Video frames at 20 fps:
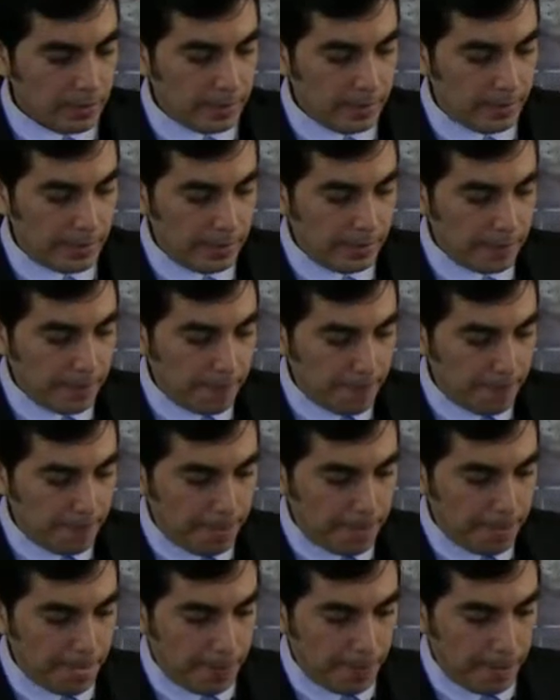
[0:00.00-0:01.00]
Uh,
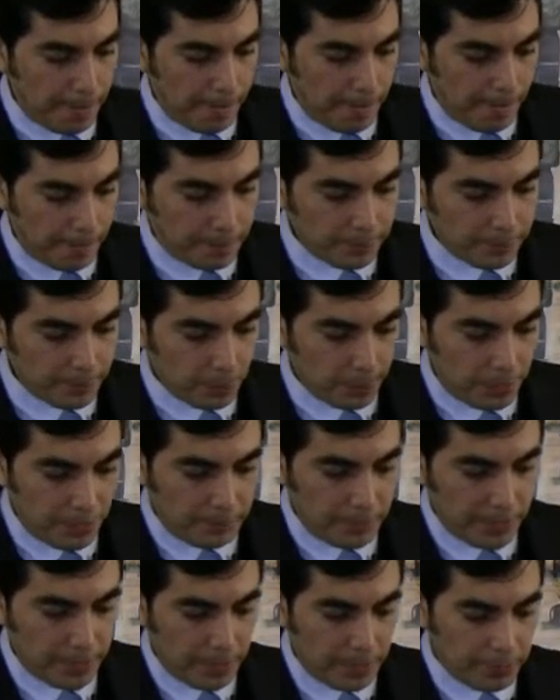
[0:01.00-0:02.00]

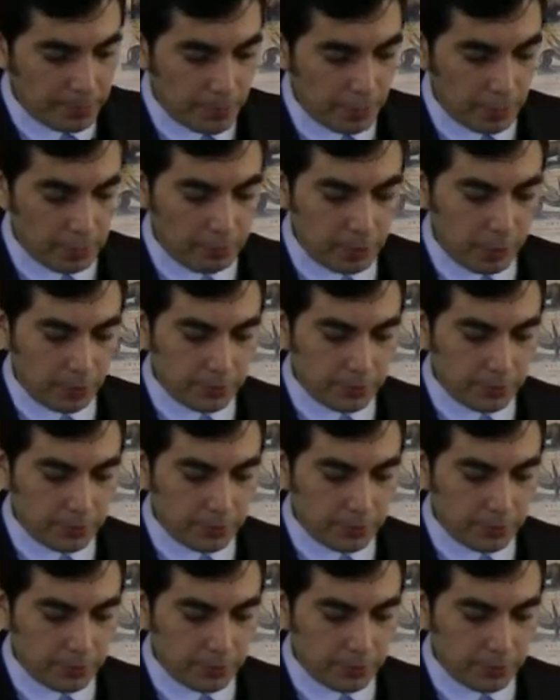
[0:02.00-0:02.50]
when it became known,